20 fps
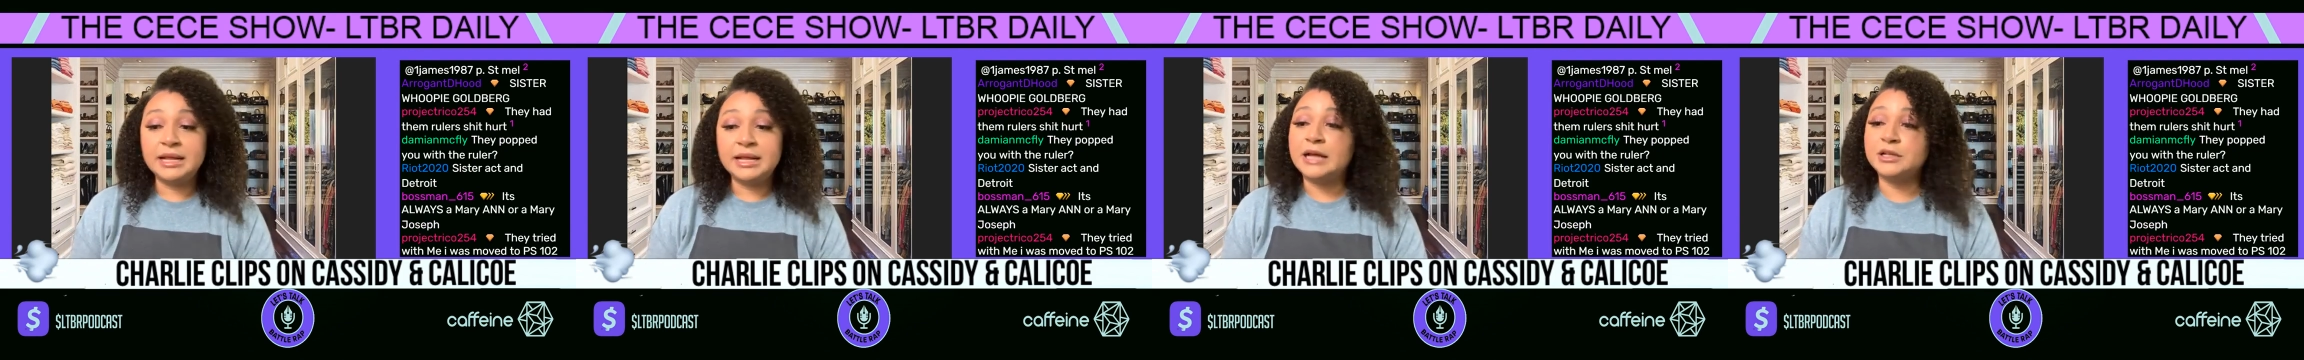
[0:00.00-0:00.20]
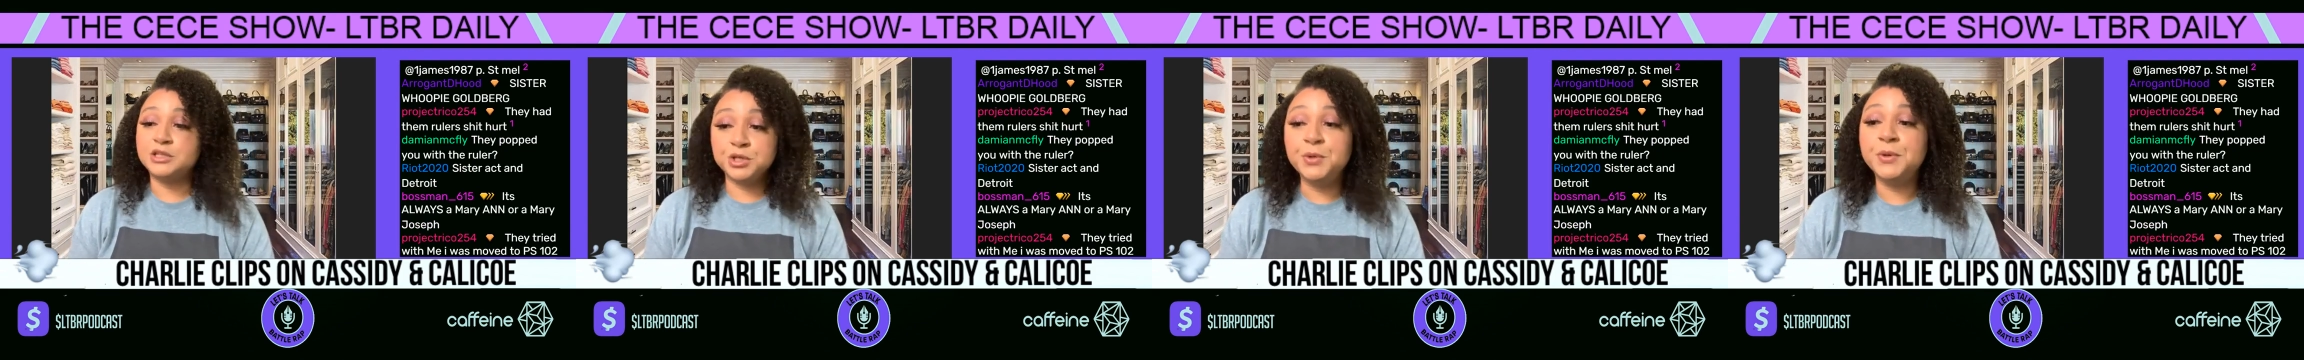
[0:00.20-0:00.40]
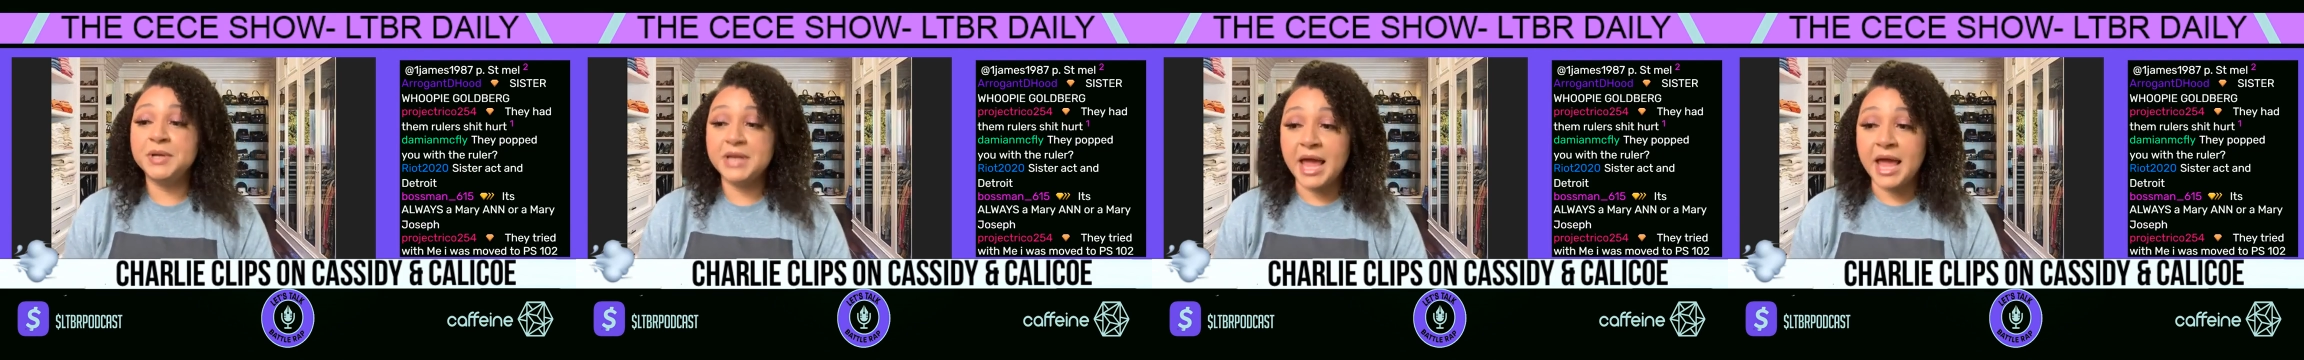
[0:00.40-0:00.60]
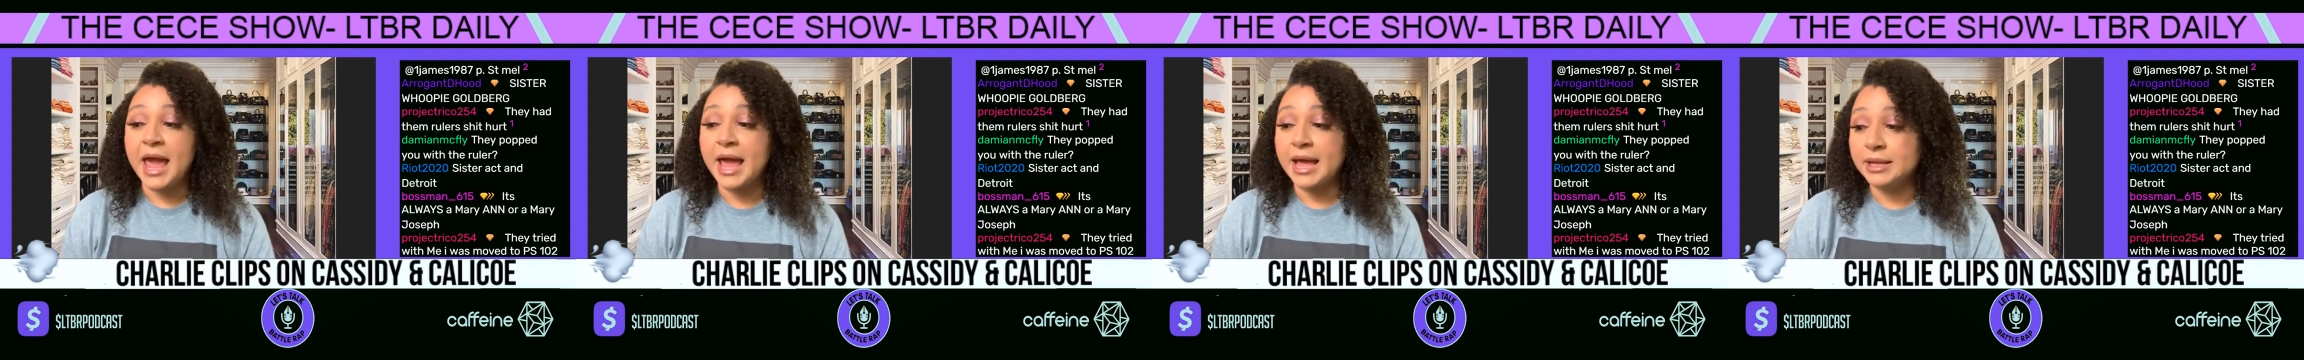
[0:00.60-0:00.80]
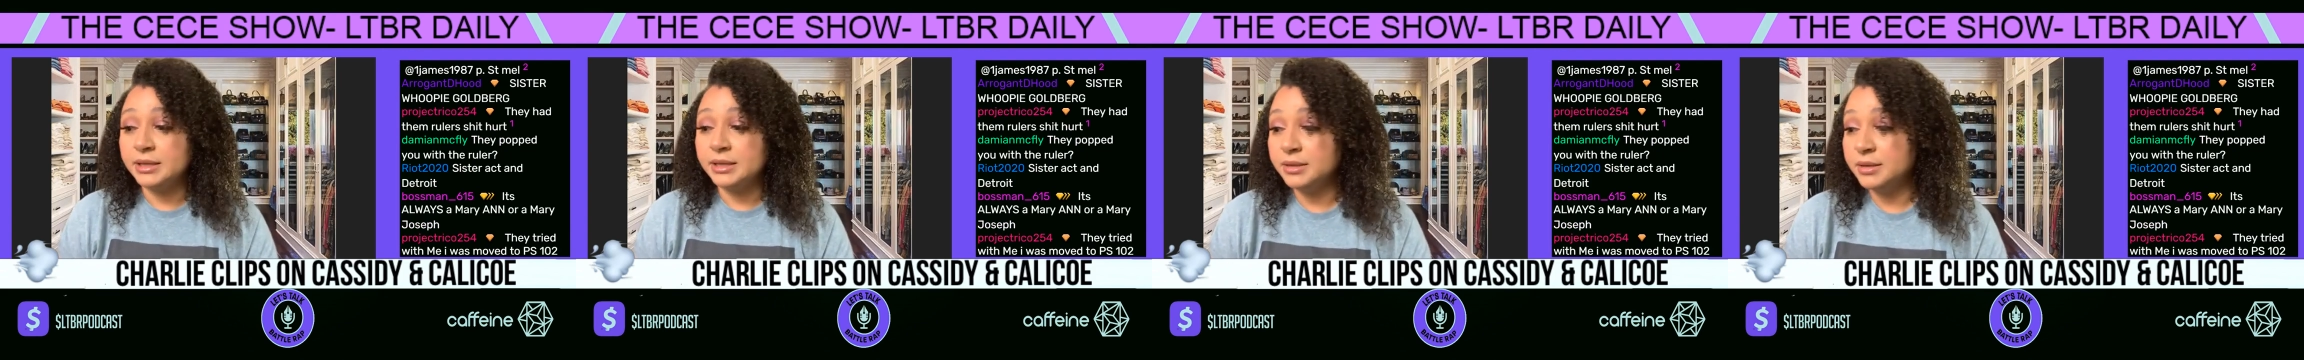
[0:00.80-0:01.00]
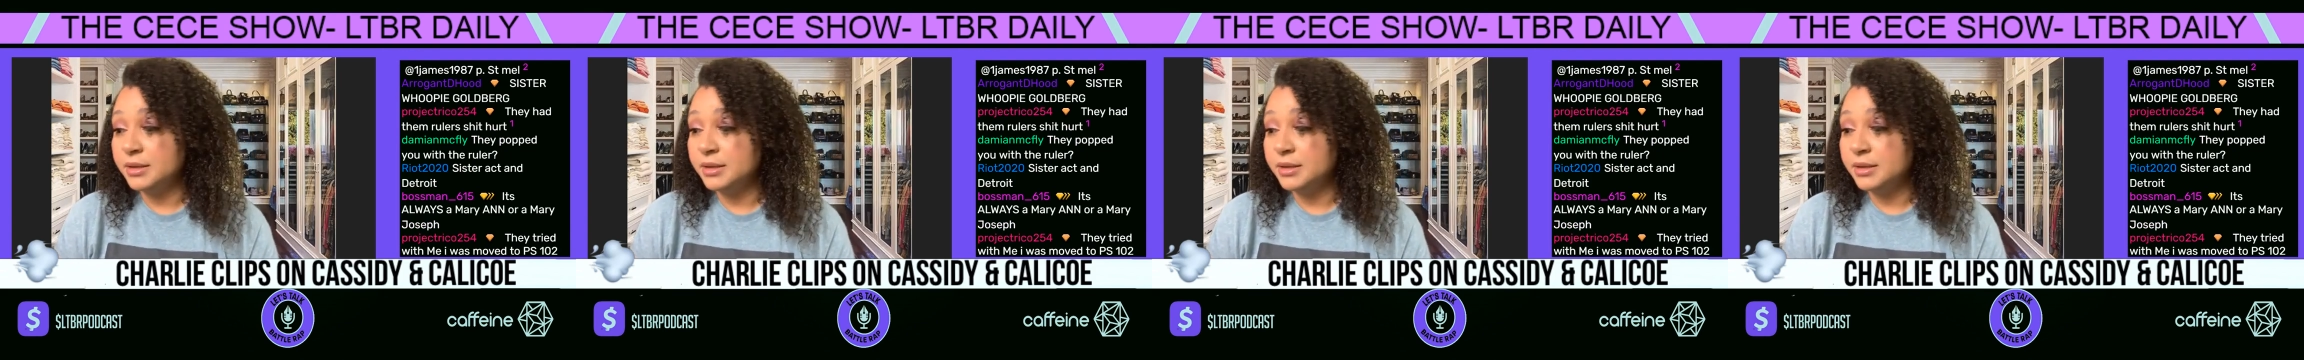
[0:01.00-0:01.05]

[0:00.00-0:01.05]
not doing that.